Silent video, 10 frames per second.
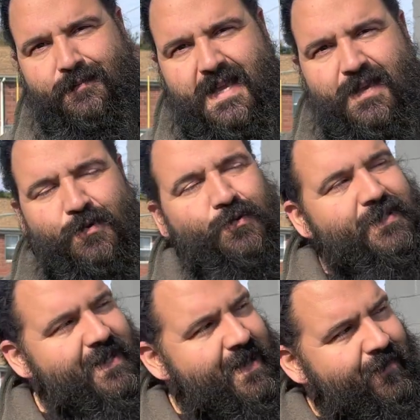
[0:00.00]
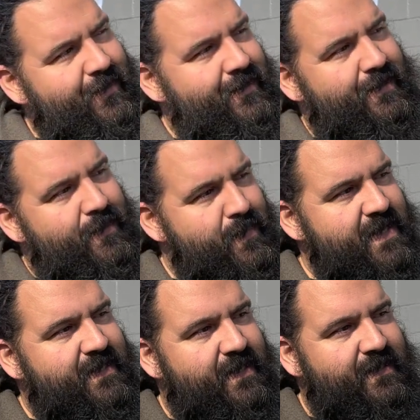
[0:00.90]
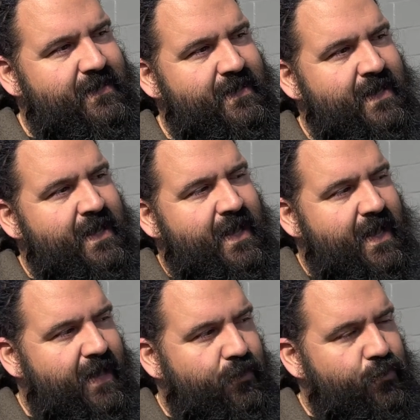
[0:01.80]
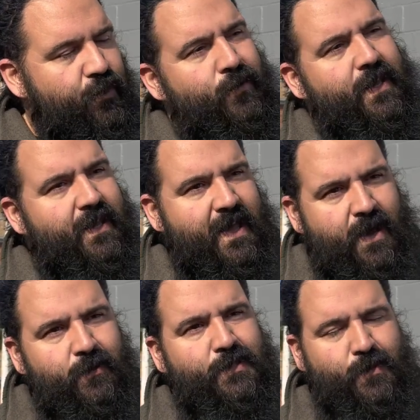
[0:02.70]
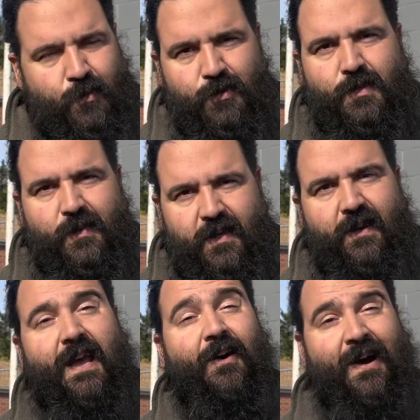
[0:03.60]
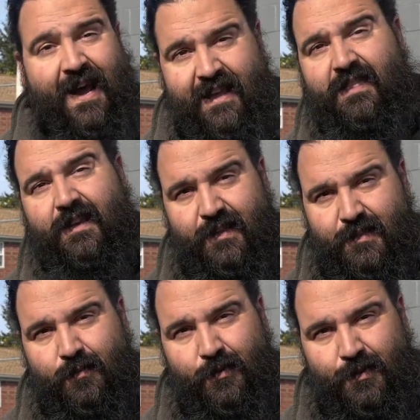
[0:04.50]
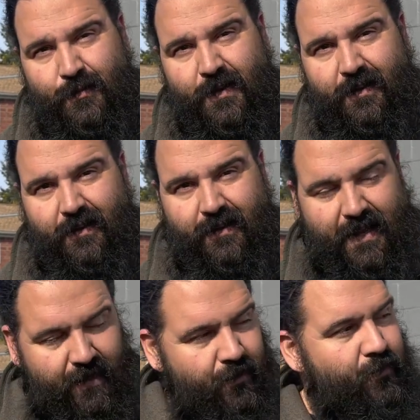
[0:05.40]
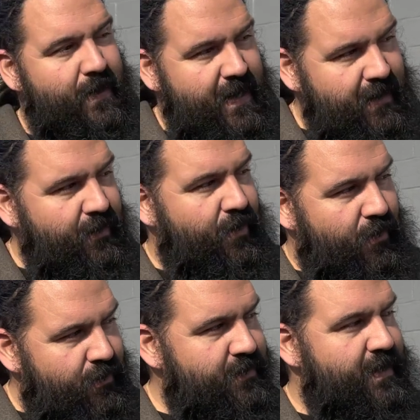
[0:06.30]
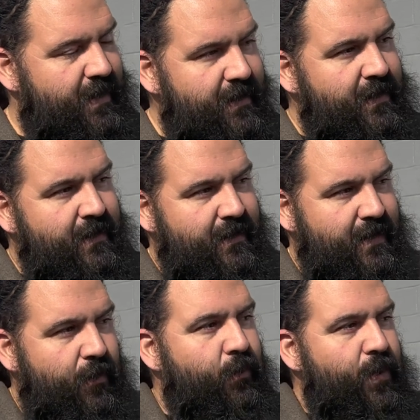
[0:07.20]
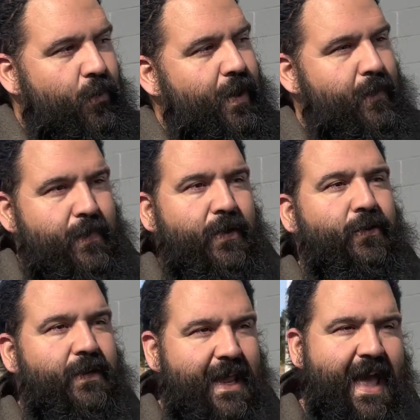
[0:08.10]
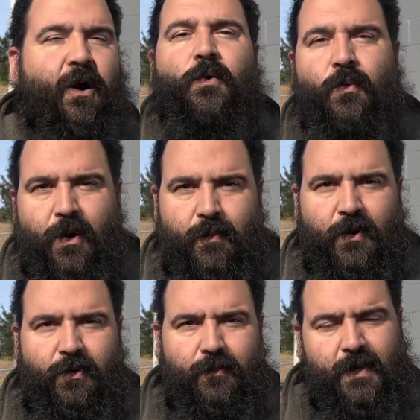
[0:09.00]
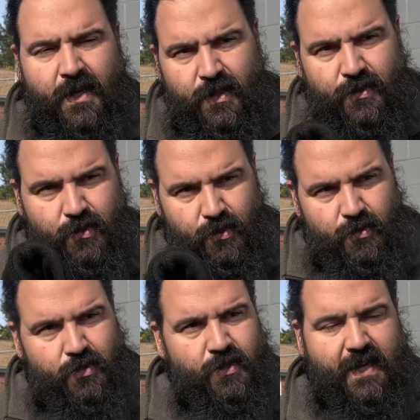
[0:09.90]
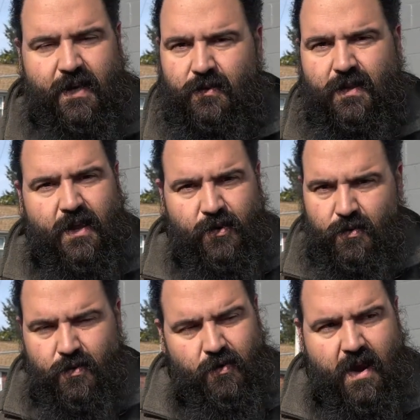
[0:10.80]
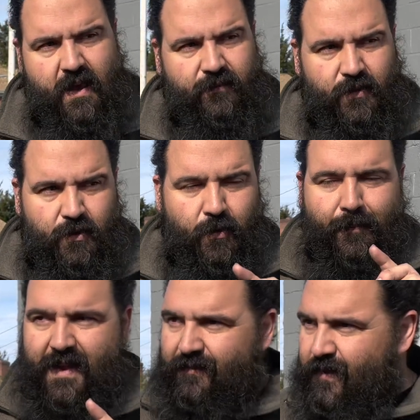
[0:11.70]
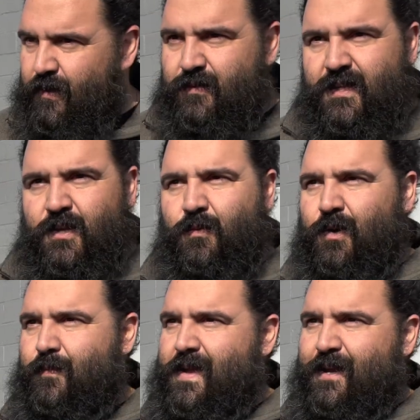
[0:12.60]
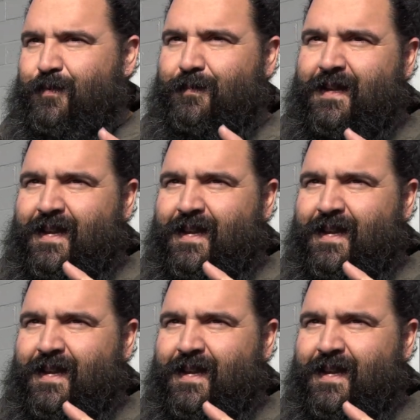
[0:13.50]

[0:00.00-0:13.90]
me oozing out into the business and doing it how it's supposed to be done, how I think it's supposed to be done, and creating the cars that we want to build and how we want to build them. So you just got to do that in your own craft. Make videos how you want to make them,